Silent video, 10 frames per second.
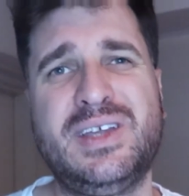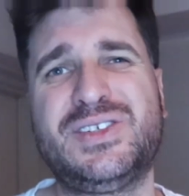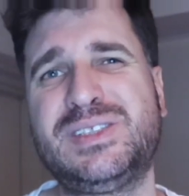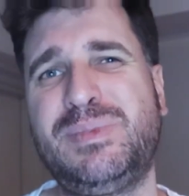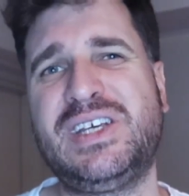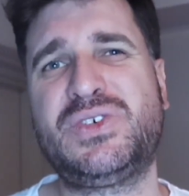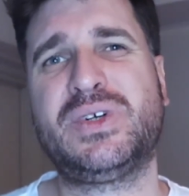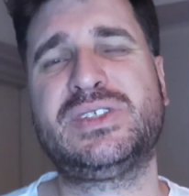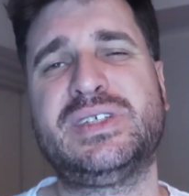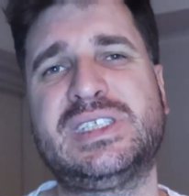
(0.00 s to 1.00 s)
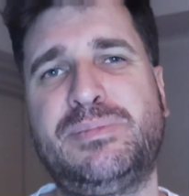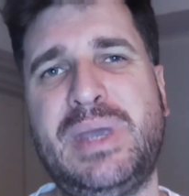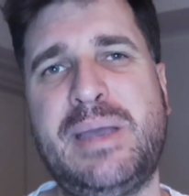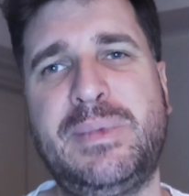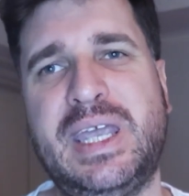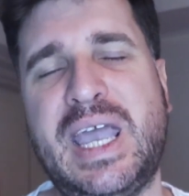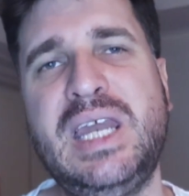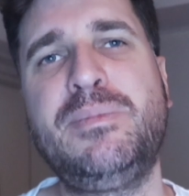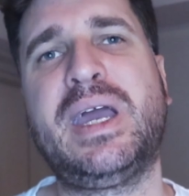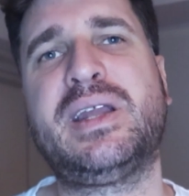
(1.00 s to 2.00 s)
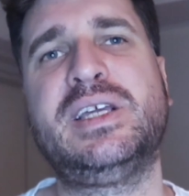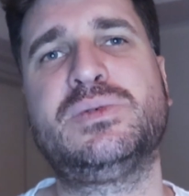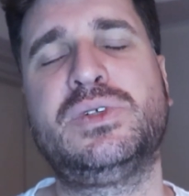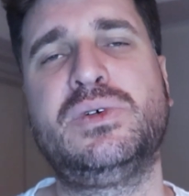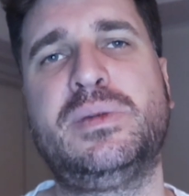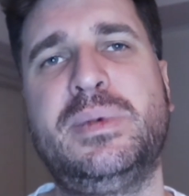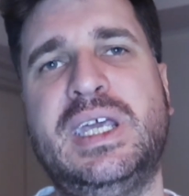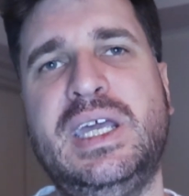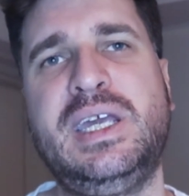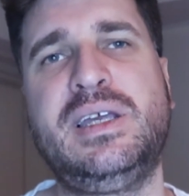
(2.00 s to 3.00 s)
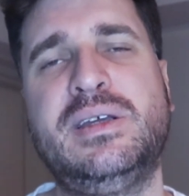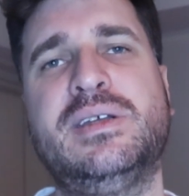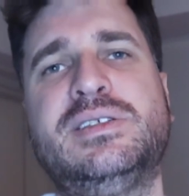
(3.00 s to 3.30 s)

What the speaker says: Just make sure it's not spammy. Any backlinks will do at the beginning.